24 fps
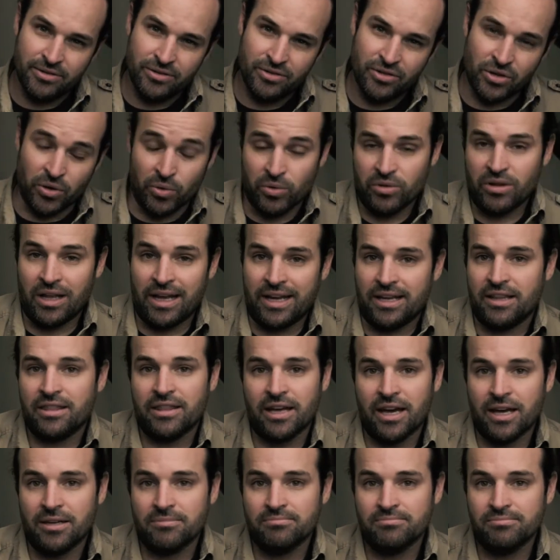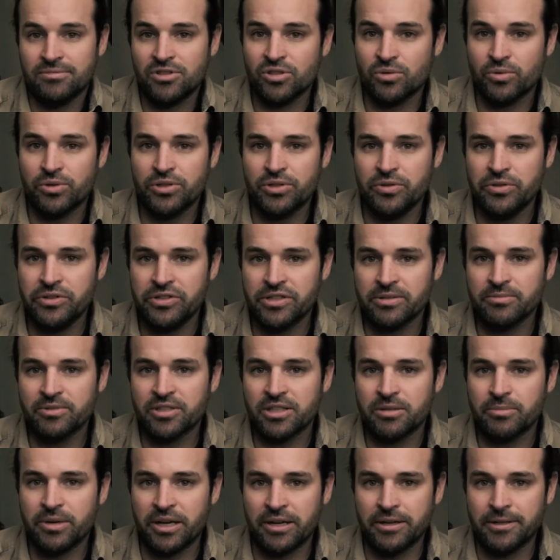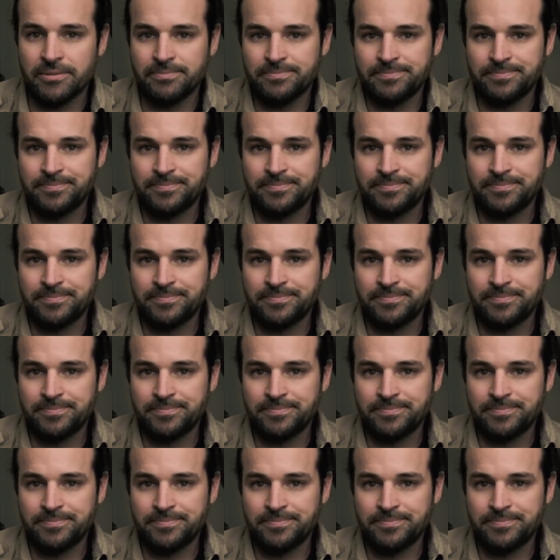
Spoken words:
don't like that. So we're doing something about it.